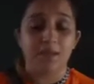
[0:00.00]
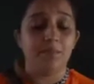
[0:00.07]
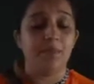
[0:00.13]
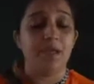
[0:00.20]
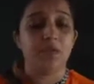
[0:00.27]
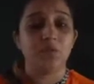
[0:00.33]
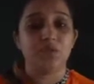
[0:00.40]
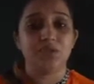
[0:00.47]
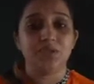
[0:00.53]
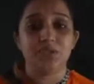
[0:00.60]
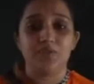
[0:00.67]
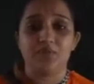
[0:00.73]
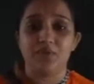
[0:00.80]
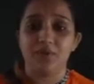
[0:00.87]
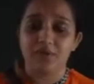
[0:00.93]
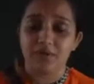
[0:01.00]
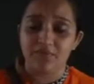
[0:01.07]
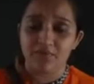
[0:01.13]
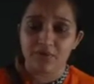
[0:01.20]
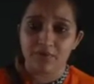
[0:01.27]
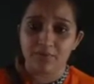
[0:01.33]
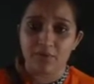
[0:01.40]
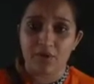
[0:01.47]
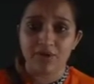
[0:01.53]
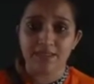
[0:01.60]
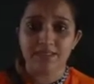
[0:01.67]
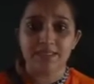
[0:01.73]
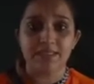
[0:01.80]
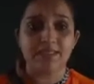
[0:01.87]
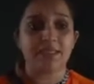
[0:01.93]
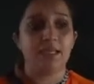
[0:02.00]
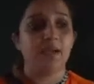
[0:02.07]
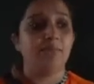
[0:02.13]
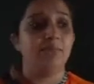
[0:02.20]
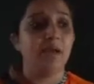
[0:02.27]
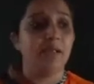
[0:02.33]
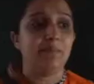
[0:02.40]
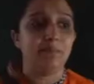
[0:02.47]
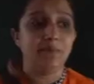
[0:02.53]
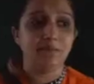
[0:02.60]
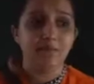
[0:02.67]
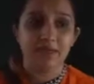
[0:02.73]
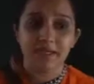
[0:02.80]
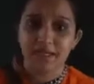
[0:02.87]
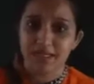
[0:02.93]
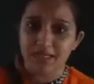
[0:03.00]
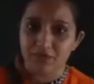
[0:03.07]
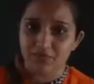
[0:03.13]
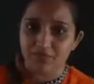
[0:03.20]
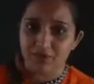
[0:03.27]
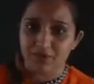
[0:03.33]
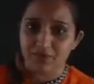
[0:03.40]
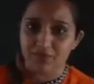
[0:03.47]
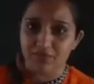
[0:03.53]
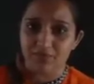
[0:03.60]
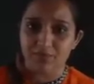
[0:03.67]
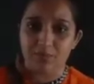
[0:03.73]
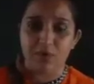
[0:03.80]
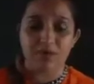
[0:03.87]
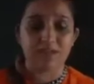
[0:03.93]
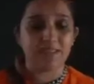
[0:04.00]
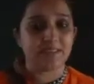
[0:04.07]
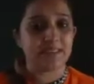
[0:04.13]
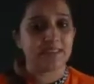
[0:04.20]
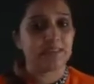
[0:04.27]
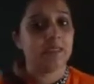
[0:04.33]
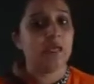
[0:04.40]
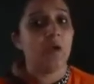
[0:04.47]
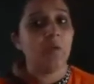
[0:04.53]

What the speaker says: by using different policies, by implementing different policies.